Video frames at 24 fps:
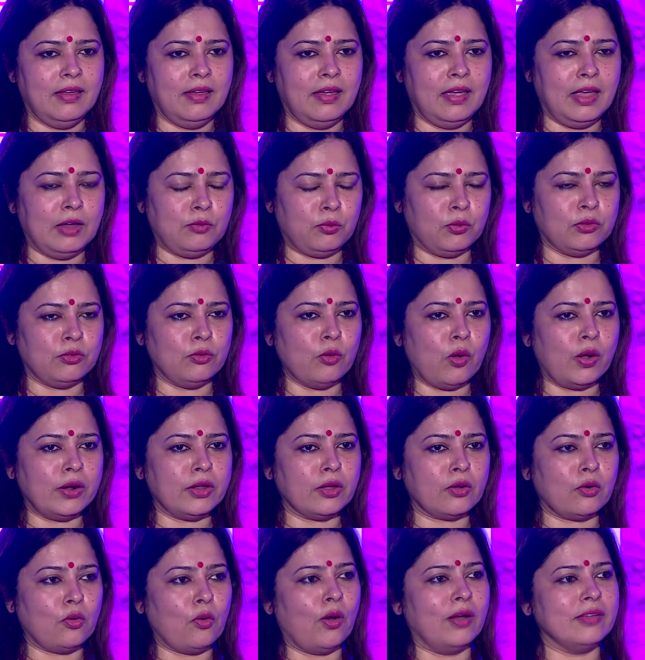It was not a
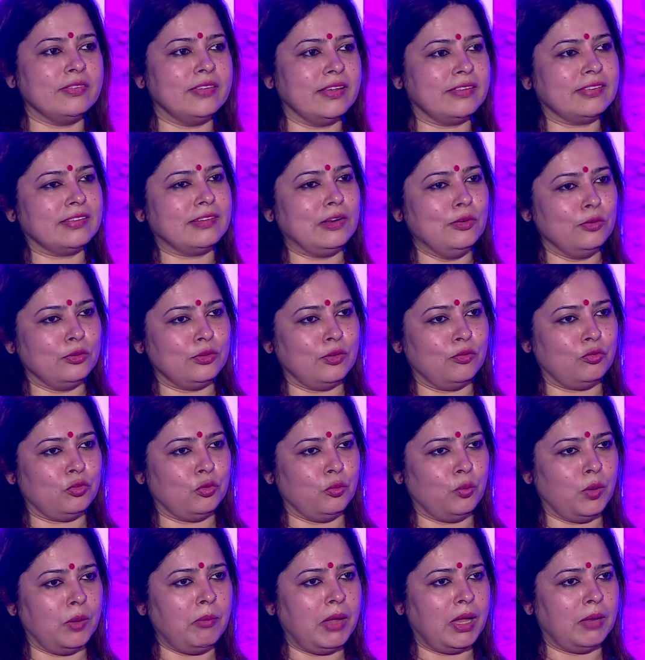cause exclusive to
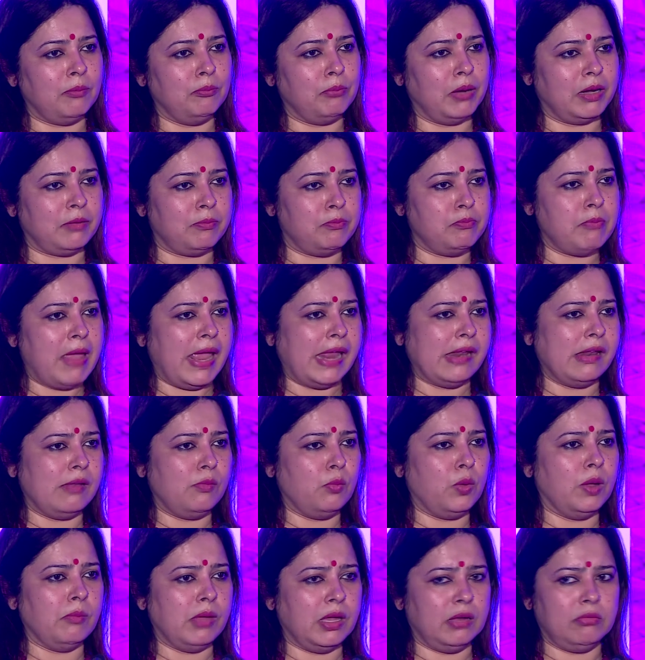women, but men,
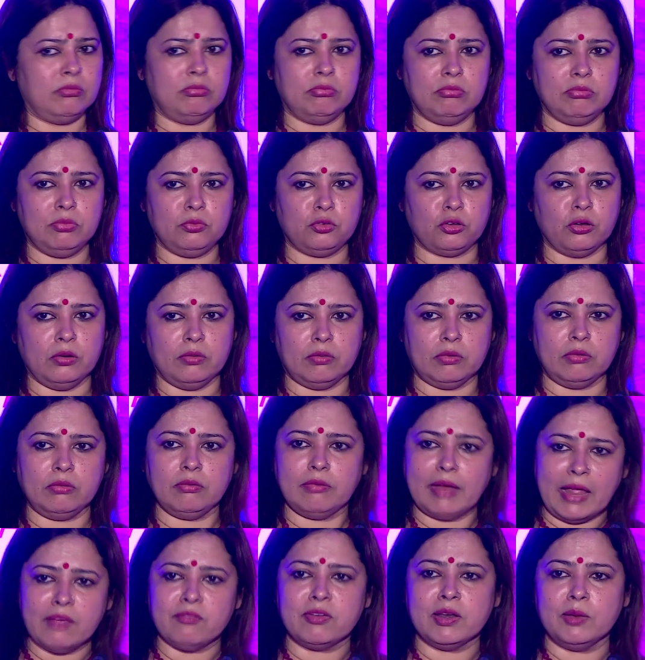women, children,
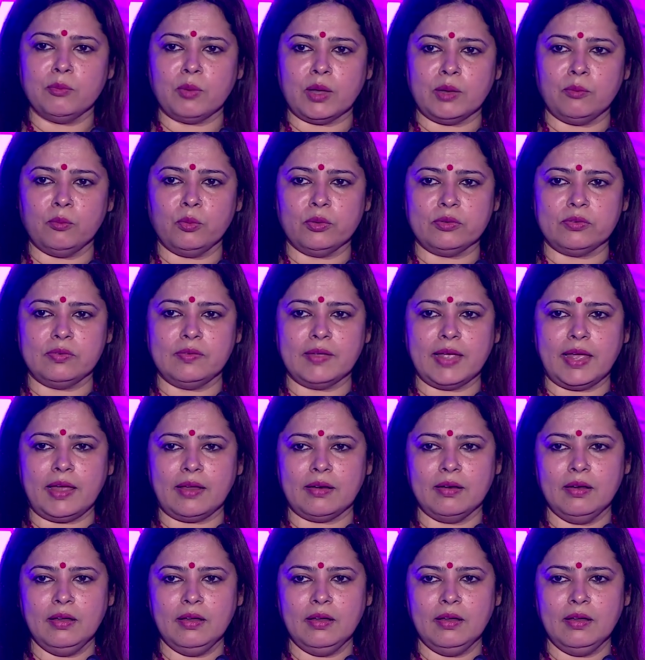everyone was there.